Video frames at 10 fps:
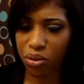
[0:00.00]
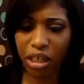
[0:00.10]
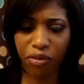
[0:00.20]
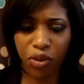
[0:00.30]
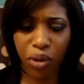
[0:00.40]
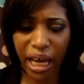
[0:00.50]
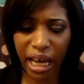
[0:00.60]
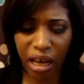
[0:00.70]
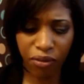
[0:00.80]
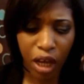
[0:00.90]
Or if you
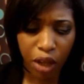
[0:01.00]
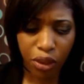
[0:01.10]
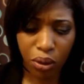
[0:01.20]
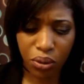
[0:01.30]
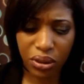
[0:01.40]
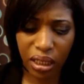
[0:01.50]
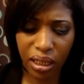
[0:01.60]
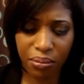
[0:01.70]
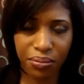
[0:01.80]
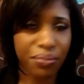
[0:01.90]
have those,
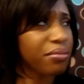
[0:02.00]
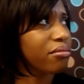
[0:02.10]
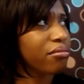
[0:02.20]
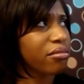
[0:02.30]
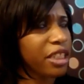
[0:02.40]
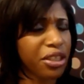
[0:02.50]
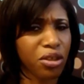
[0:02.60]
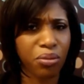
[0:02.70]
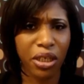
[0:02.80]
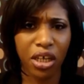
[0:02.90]
yeah,
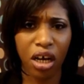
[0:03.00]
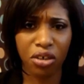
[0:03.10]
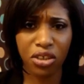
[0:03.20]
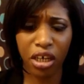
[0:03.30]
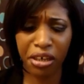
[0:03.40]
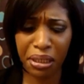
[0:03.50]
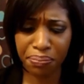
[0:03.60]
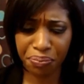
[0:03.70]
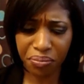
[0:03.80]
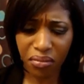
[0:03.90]
those are my dogs, sorry.
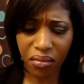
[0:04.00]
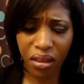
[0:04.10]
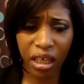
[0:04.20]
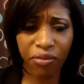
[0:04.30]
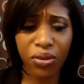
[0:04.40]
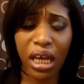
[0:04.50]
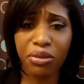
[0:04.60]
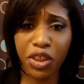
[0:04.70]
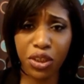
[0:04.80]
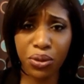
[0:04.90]
If you have
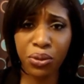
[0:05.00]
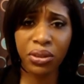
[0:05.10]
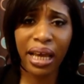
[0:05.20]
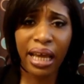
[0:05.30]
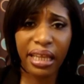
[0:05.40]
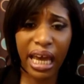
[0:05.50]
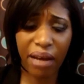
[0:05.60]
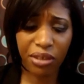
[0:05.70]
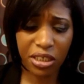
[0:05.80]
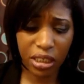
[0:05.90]
shoes that
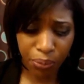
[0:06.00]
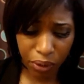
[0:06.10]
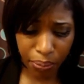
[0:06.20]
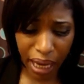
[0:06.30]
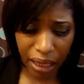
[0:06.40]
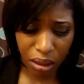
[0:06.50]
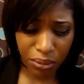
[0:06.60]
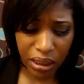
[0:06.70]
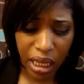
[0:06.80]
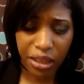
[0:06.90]
have the slippery
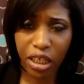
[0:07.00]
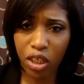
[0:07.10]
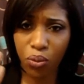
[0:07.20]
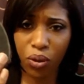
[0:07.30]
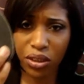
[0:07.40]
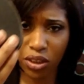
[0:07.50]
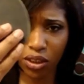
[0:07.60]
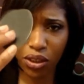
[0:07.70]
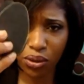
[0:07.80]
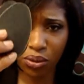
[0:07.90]
bottoms, then you want to
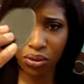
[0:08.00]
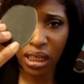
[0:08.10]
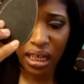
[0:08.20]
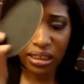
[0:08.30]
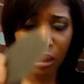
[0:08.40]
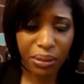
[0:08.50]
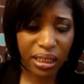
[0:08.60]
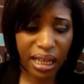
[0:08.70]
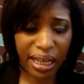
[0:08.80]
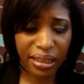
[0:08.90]
use
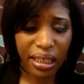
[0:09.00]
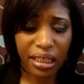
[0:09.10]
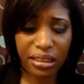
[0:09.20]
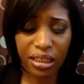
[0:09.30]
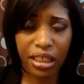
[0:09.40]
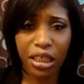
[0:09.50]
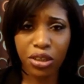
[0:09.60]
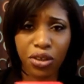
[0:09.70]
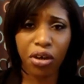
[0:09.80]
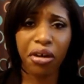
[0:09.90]
something like this.
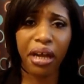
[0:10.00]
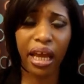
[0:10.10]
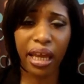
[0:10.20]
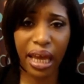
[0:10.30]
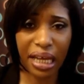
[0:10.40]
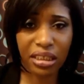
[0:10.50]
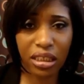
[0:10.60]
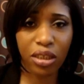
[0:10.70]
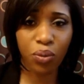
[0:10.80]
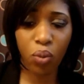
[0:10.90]
These are an
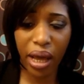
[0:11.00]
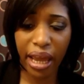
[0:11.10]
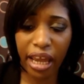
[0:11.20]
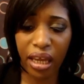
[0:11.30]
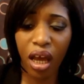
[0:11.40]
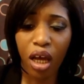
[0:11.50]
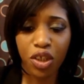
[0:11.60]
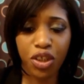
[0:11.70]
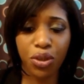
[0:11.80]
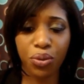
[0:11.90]
excellent way
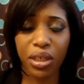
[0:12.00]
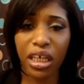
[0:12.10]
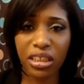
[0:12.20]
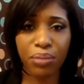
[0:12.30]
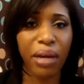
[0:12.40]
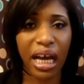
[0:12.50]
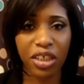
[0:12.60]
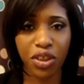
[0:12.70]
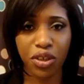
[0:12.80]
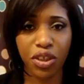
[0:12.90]
to
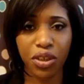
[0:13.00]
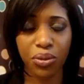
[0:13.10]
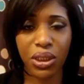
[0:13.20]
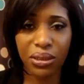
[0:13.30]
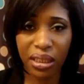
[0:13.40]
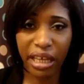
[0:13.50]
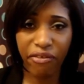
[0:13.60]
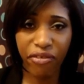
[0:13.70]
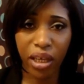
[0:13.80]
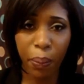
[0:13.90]
customize your shoes so that they
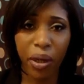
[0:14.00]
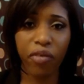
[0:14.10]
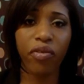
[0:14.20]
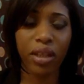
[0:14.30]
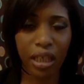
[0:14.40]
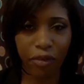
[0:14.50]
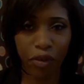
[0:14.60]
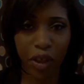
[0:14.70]
fit perfectly for